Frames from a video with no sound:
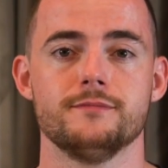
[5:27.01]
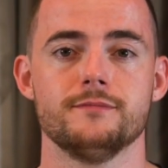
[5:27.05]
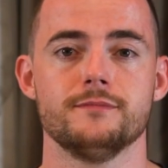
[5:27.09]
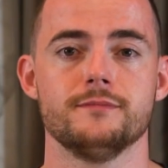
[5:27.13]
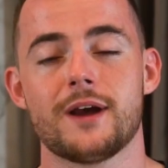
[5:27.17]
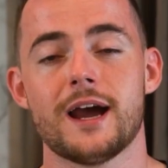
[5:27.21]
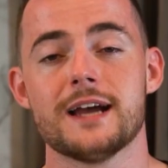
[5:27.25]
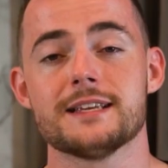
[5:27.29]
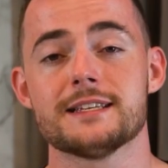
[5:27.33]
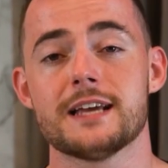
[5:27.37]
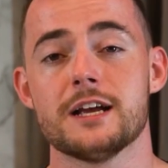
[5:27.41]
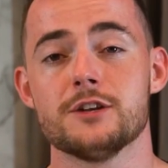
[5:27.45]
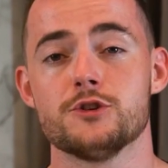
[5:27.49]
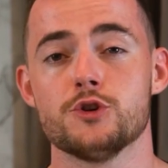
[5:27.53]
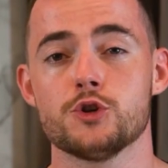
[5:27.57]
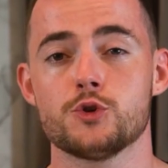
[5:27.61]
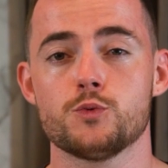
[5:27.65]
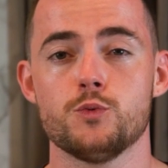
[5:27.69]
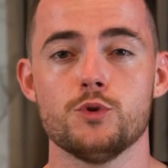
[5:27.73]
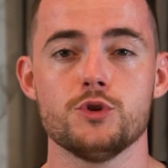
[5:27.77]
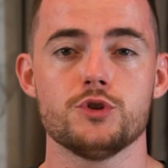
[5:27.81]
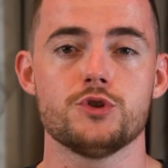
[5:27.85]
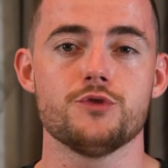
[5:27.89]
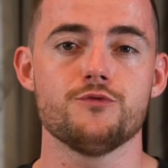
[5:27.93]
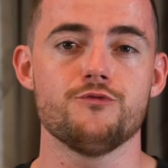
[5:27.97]
Now guys, I
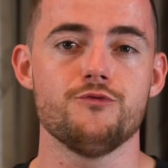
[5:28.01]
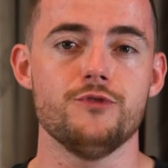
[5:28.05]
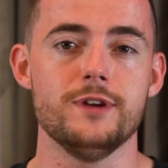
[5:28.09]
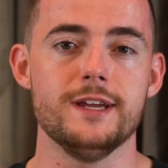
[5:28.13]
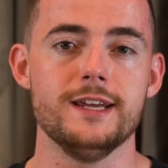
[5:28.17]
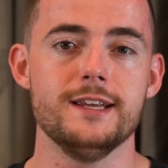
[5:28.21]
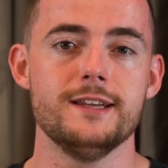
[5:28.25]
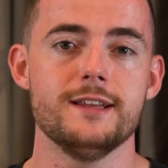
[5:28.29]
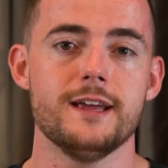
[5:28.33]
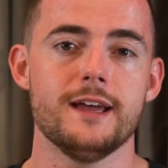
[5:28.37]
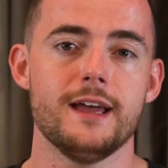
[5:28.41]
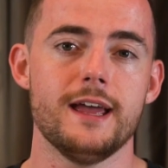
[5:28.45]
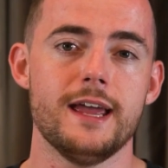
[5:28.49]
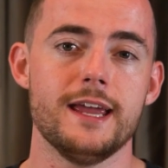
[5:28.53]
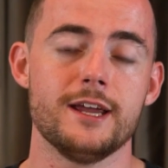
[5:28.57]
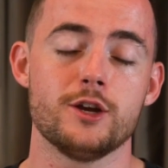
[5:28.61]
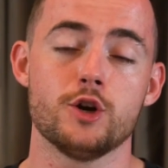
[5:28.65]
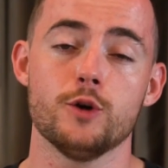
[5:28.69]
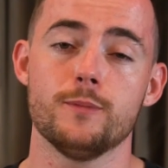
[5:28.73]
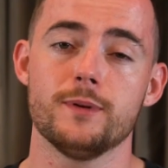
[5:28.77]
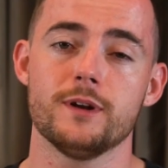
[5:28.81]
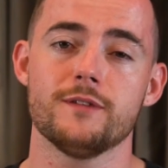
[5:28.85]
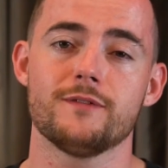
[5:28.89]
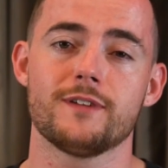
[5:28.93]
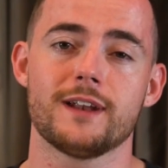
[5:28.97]
just want to read a
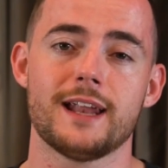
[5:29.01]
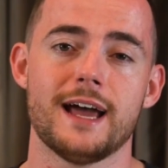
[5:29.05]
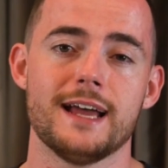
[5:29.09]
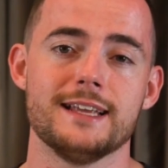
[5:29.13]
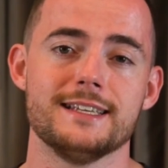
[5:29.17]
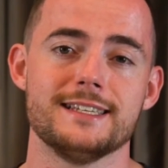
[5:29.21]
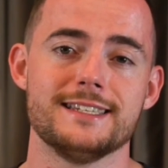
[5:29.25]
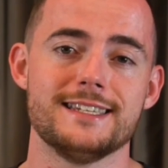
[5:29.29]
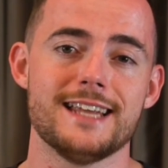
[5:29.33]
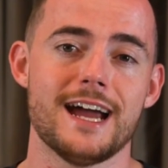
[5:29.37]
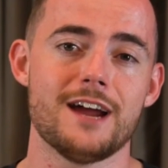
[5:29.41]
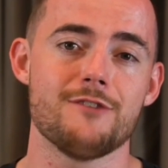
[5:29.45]
couple of lines